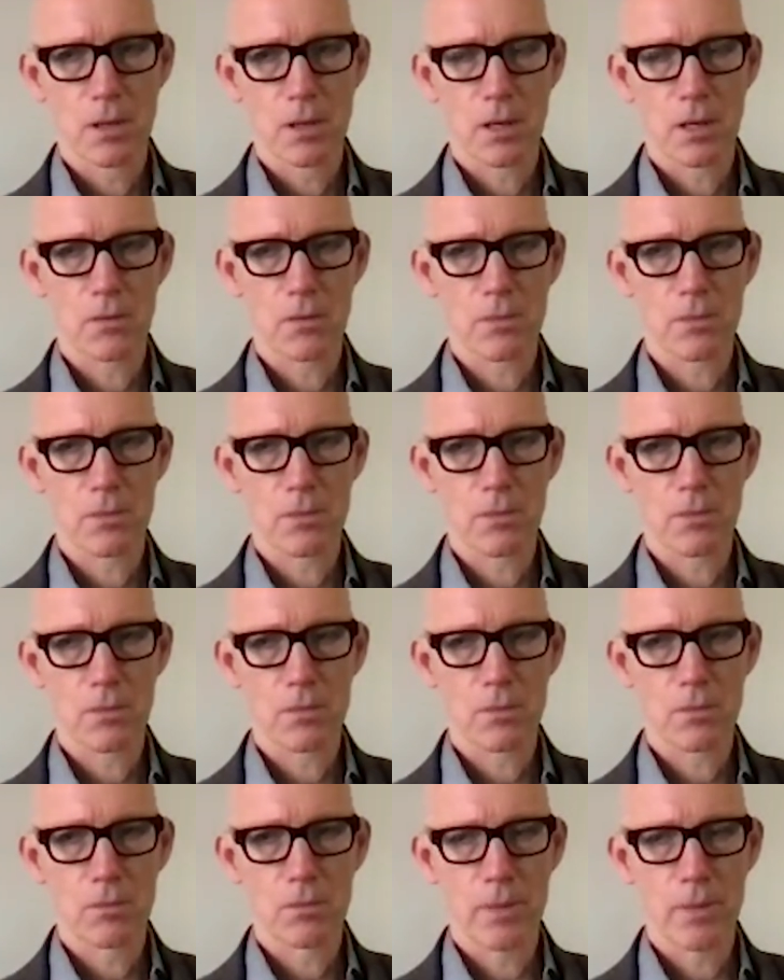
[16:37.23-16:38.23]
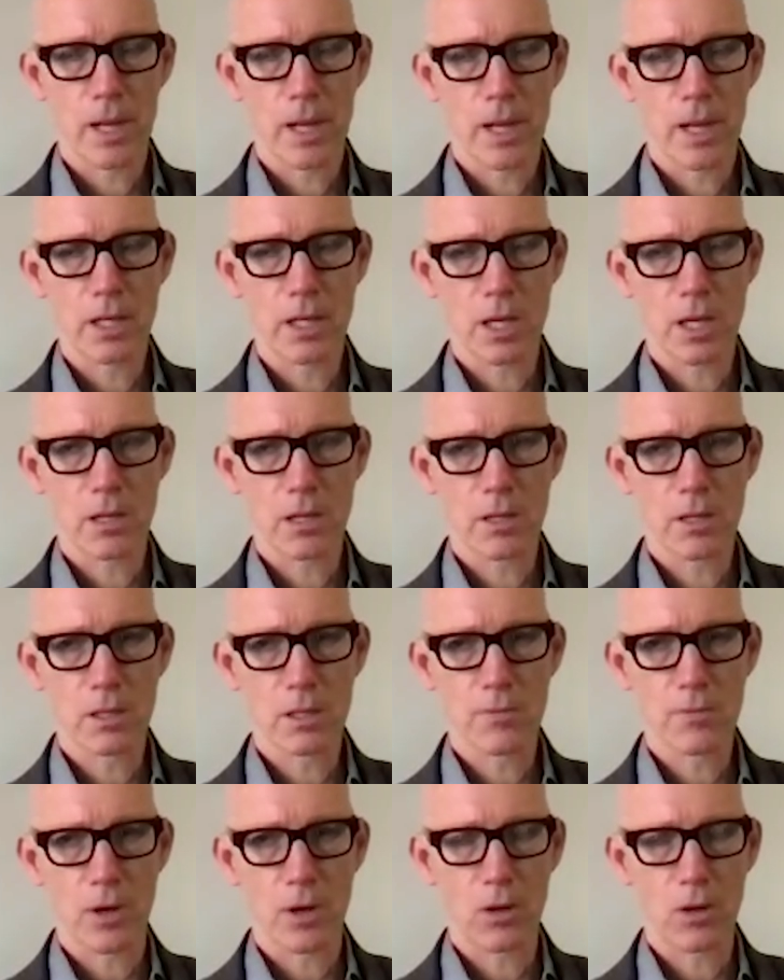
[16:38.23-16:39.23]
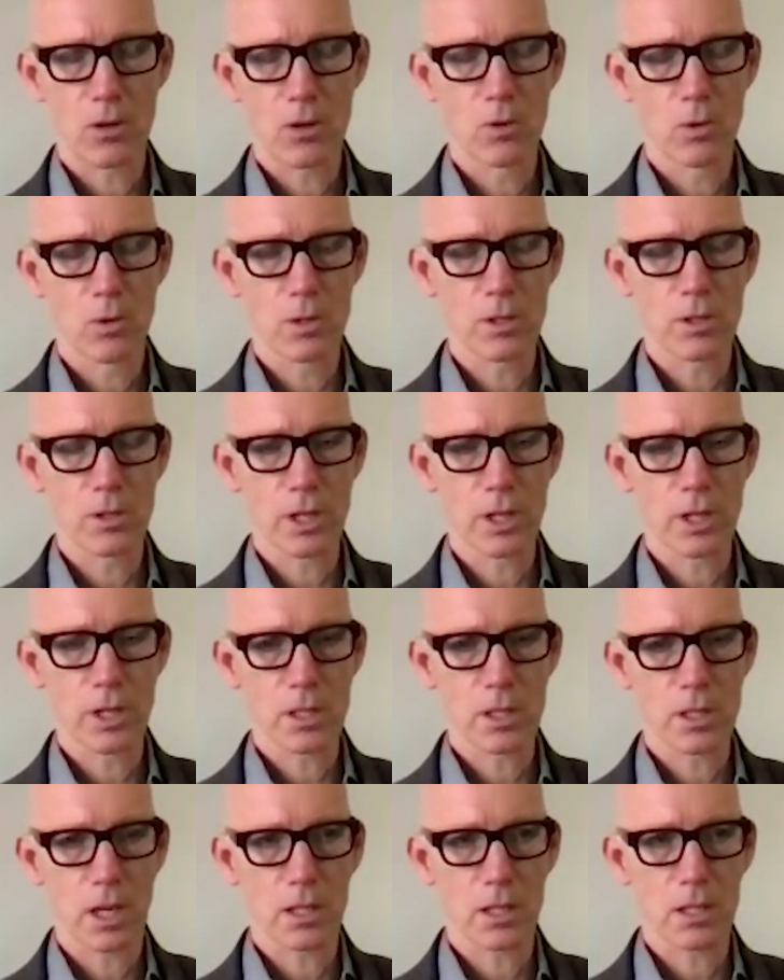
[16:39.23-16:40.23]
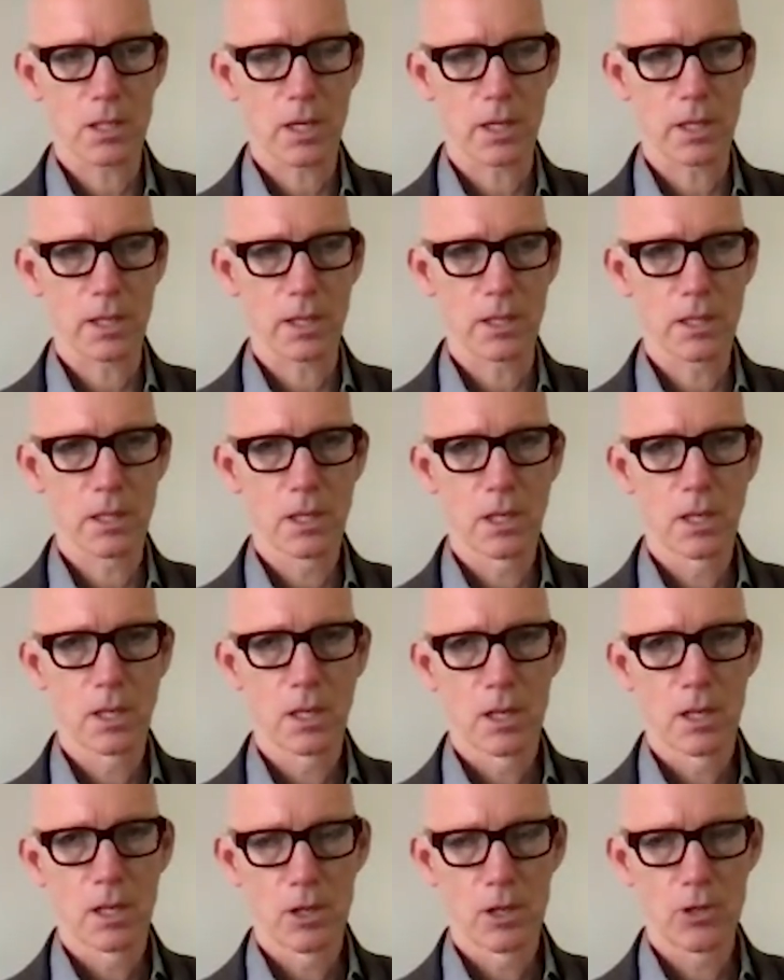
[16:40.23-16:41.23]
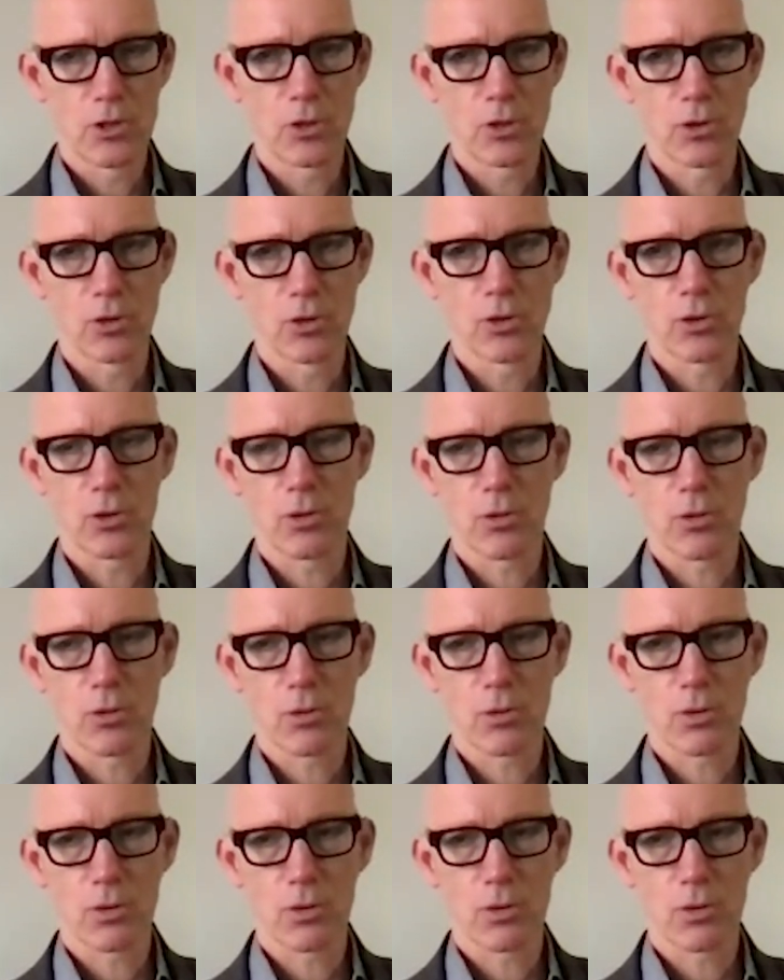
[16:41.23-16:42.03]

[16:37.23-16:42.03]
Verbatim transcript: uh, many centers for Holocaust and genocide studies issued,